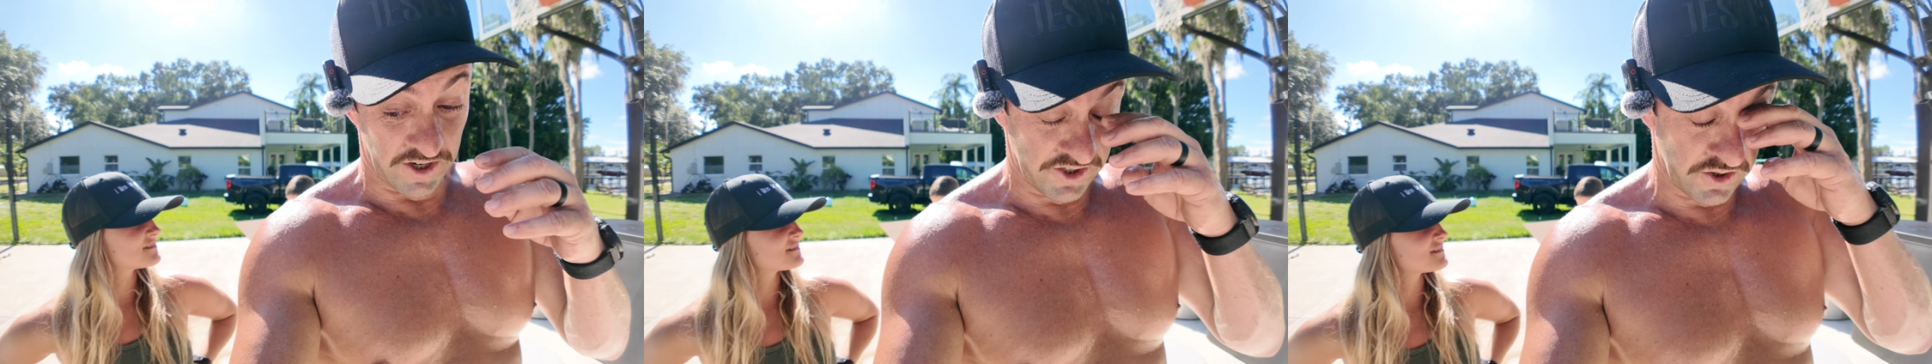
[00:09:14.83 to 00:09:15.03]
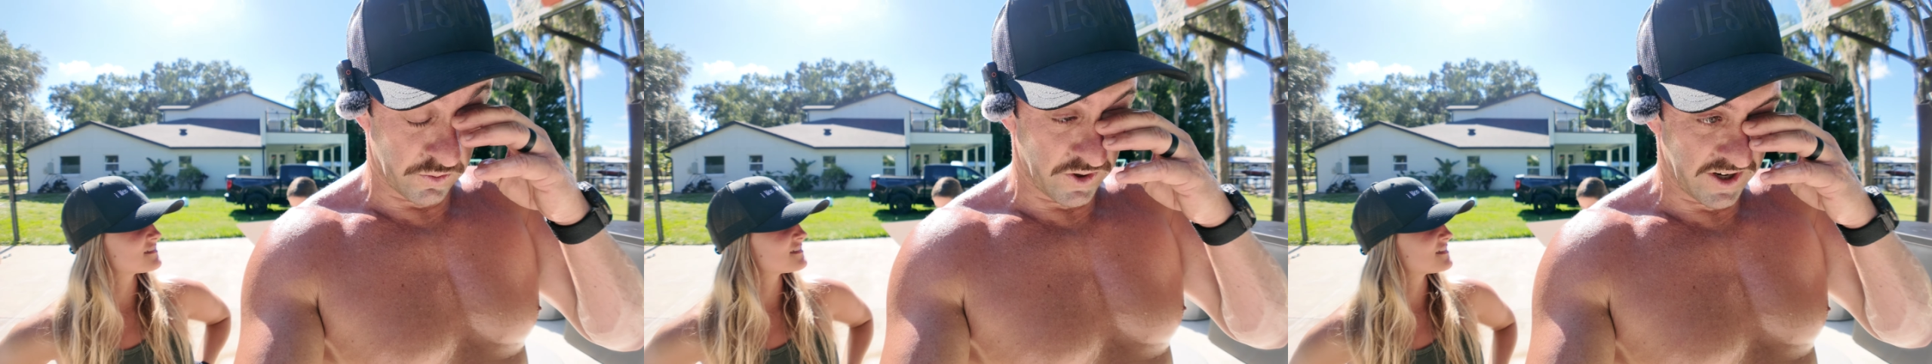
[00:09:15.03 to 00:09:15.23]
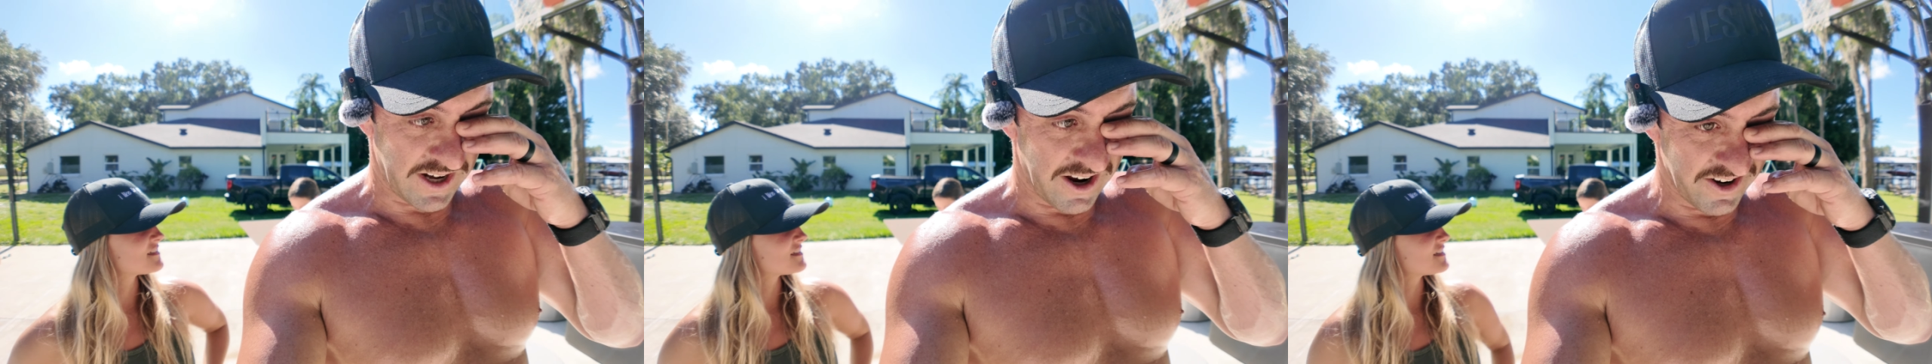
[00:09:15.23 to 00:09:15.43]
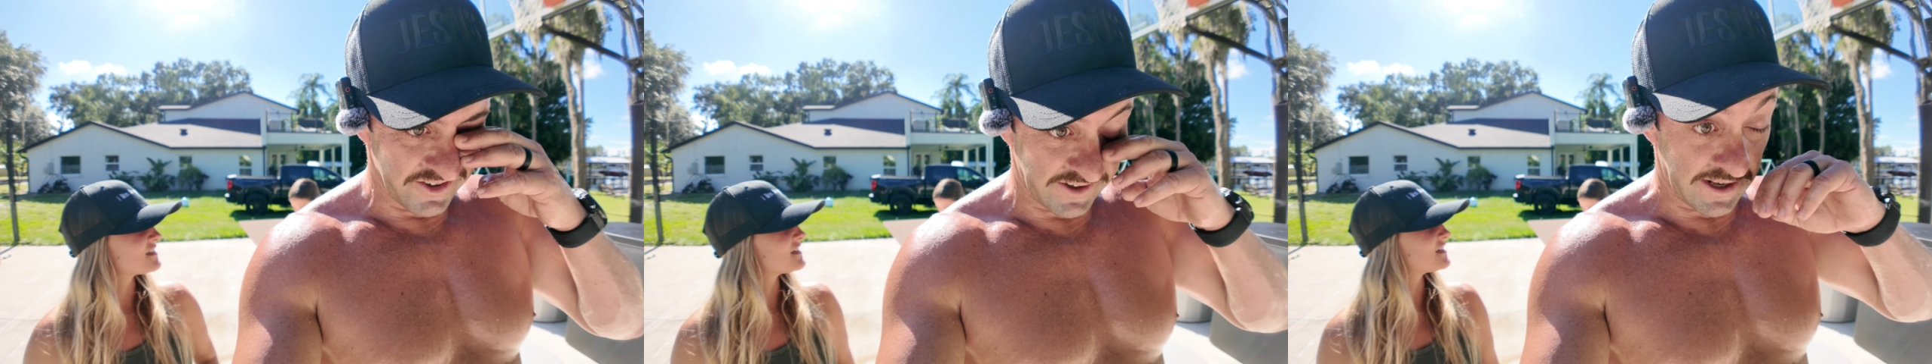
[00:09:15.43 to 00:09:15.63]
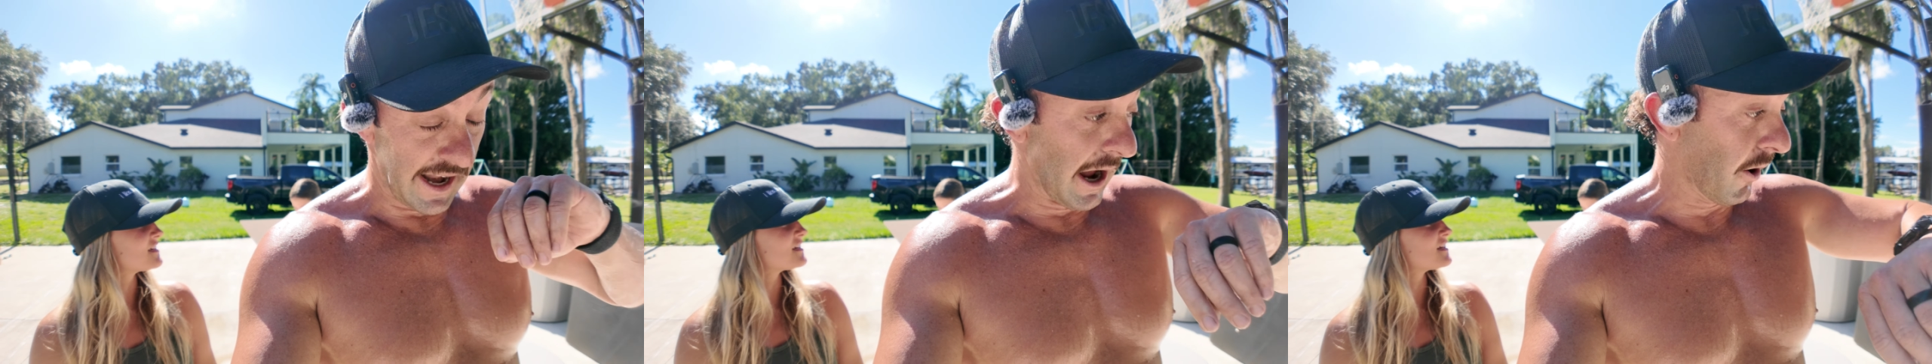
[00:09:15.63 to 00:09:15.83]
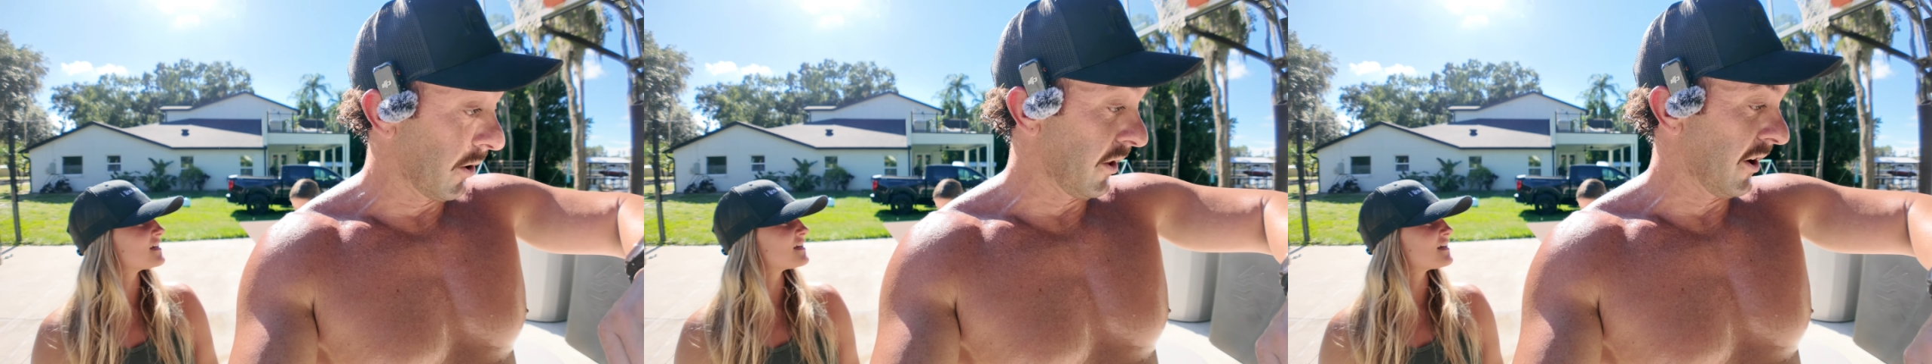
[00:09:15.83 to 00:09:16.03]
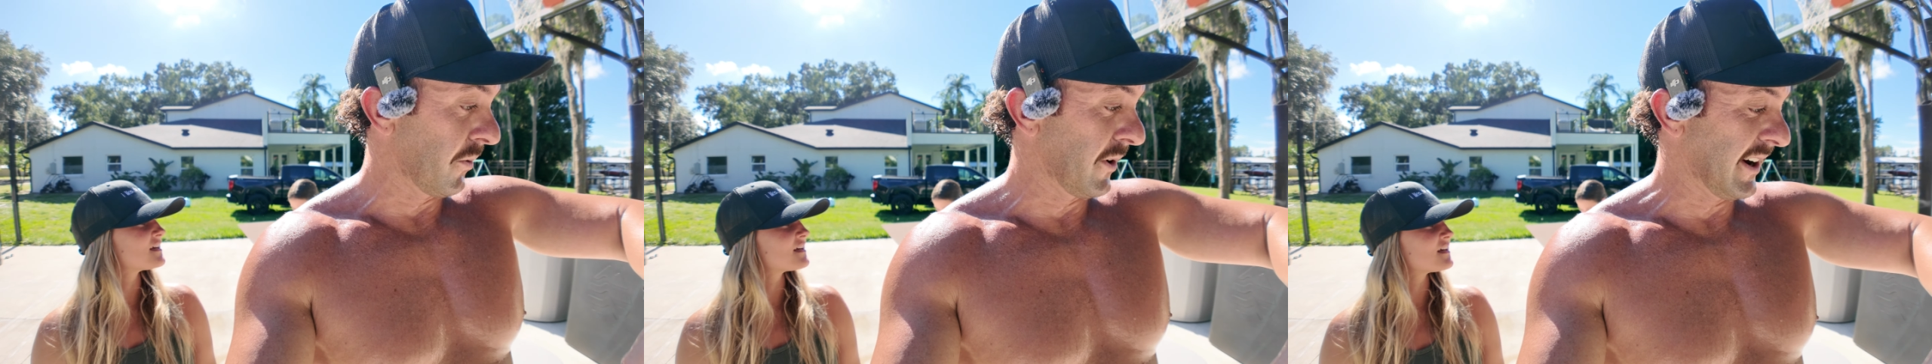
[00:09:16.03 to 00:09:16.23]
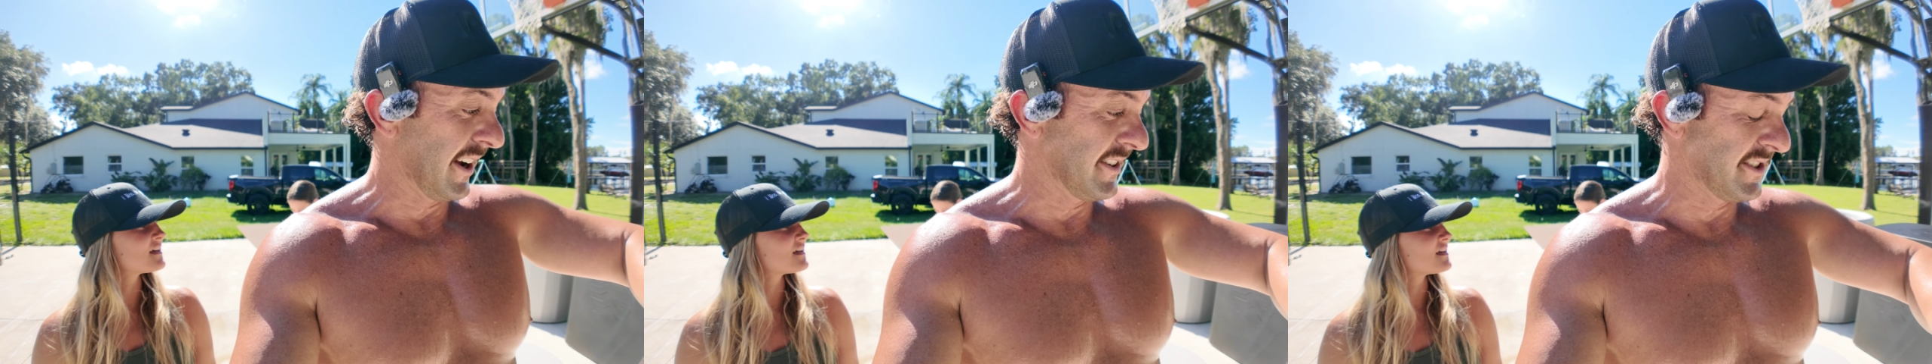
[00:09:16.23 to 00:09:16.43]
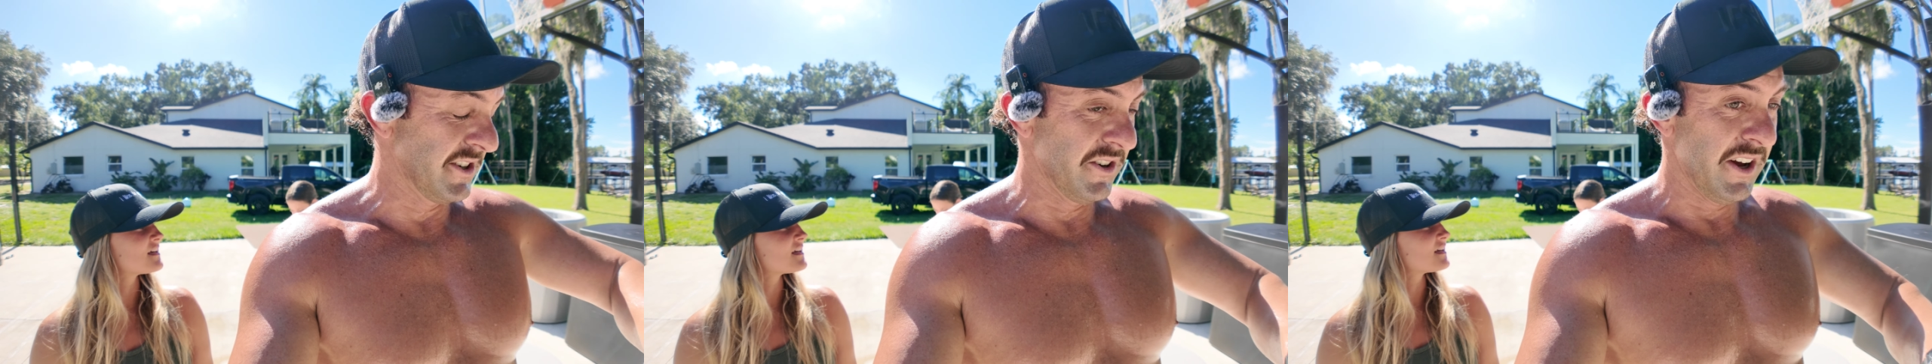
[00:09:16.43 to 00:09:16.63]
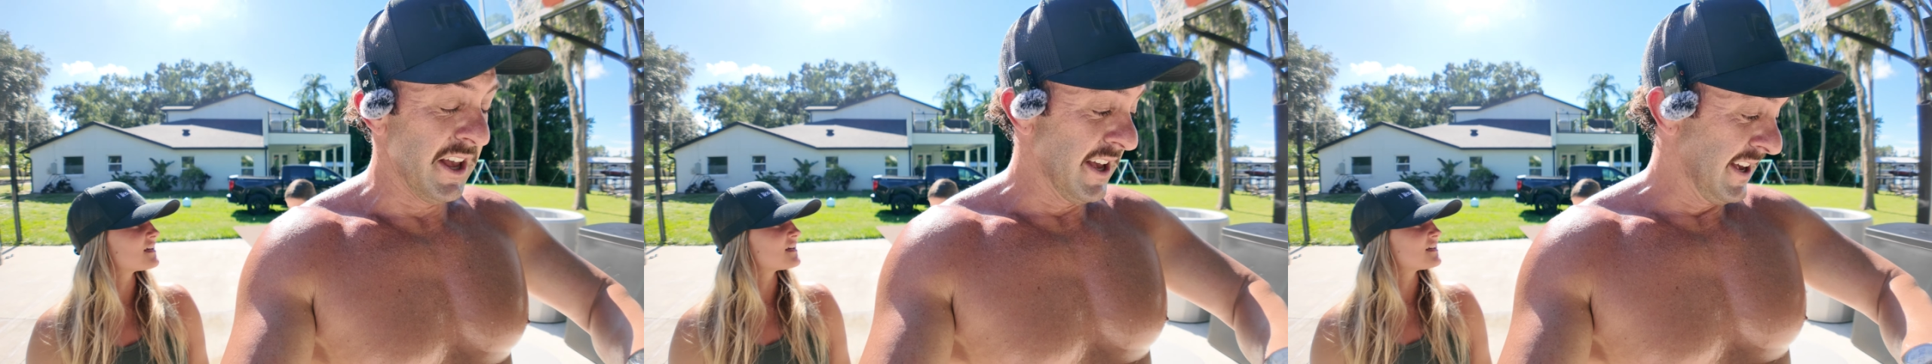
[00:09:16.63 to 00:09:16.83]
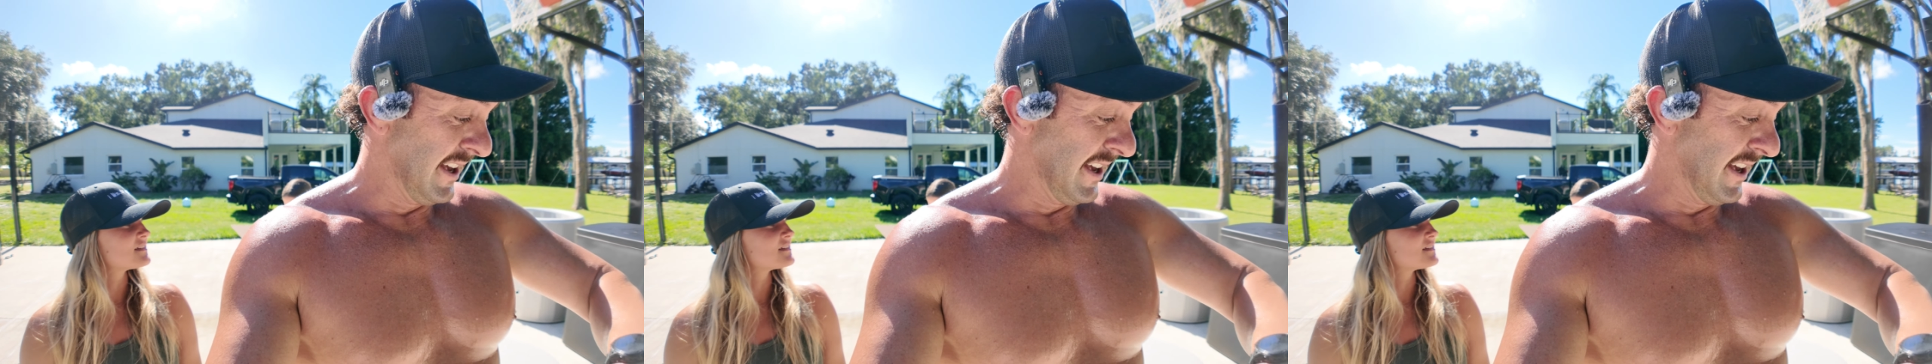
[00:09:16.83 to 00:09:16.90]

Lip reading: crushed a workout. It was like an hour-long workout too.